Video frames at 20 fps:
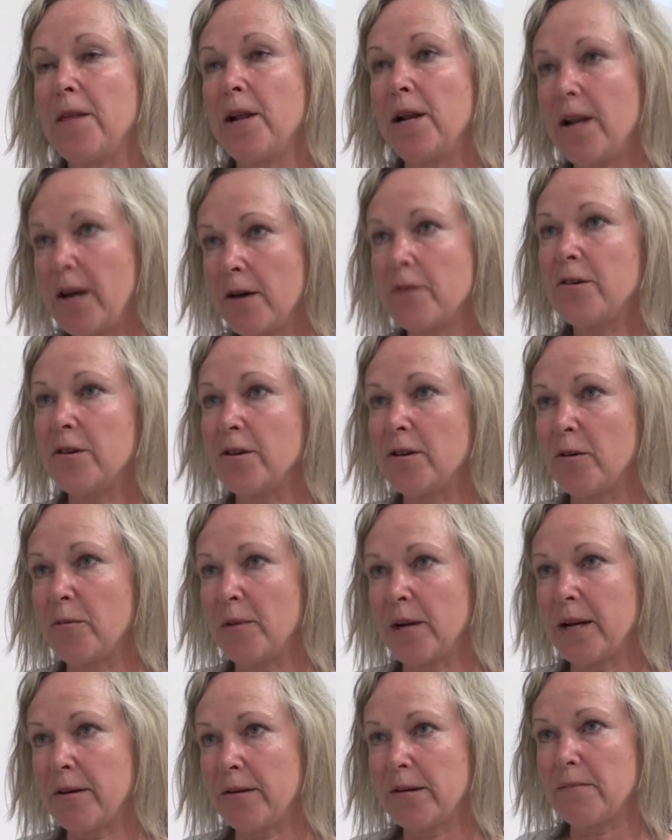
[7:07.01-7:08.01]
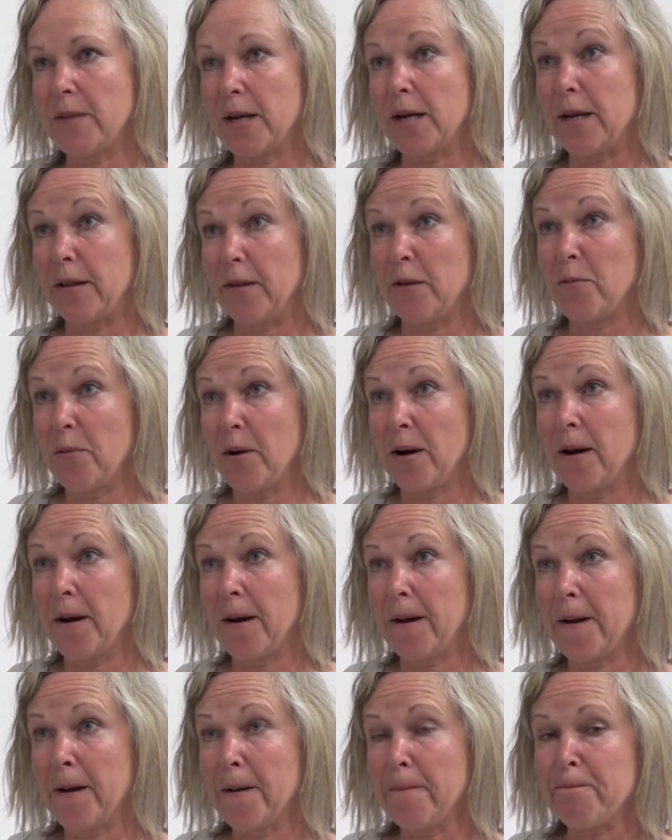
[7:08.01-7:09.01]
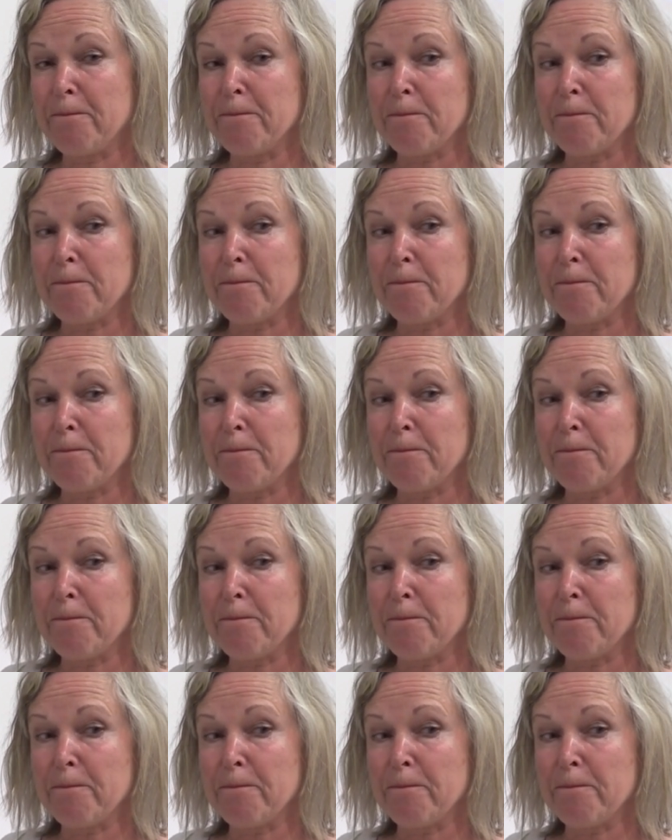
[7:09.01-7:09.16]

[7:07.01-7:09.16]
the local when I was making the work,